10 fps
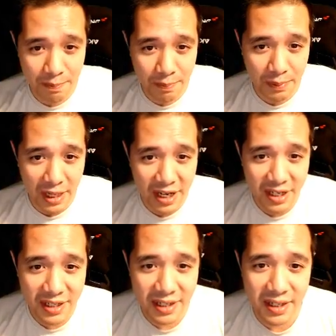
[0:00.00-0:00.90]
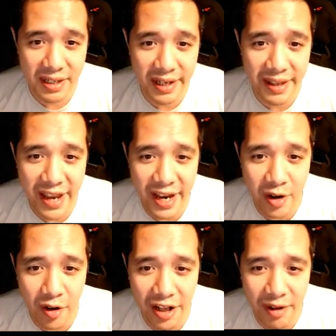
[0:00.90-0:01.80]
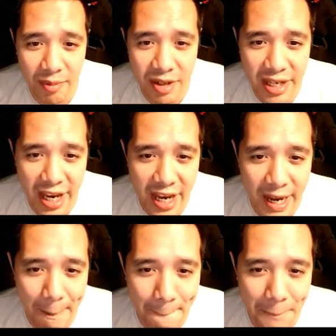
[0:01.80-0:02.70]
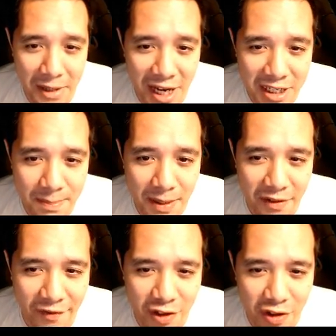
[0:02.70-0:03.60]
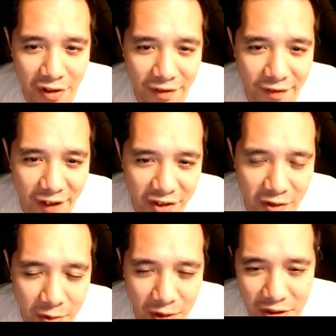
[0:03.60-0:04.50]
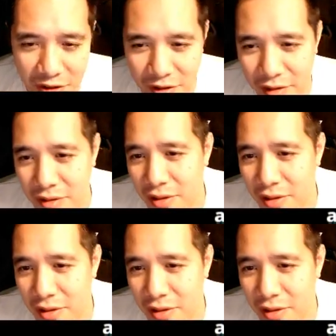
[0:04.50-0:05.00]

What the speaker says: Block, attack all enemies, and blocks beneficial effects for 1 turn.